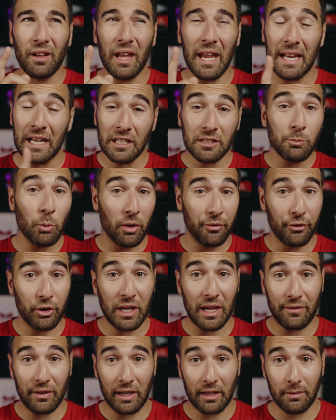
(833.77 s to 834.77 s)
it is more
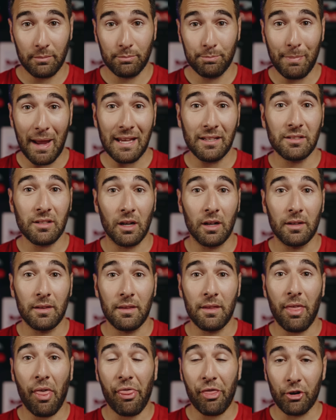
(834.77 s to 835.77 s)
forgiving based
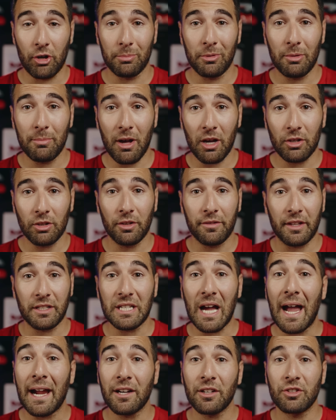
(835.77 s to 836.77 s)
on the thermal model. The
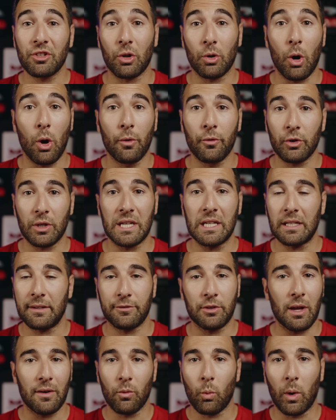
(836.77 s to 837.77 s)
tires don't overheat
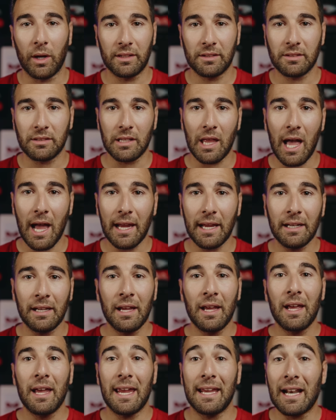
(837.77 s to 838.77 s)
if you have one slide.
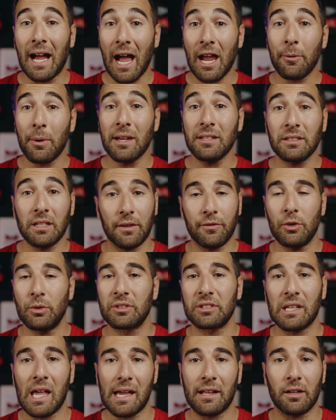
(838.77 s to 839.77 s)
In iRacing, if you
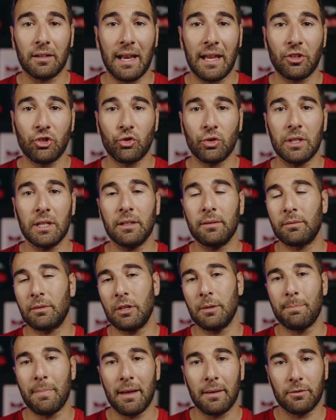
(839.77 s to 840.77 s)
slide on entry,
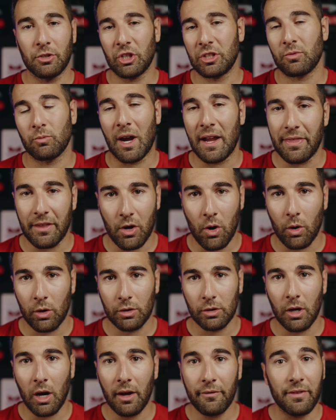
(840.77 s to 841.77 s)
you just write the
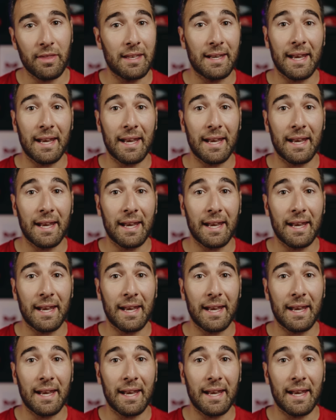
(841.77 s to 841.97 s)
corner off in the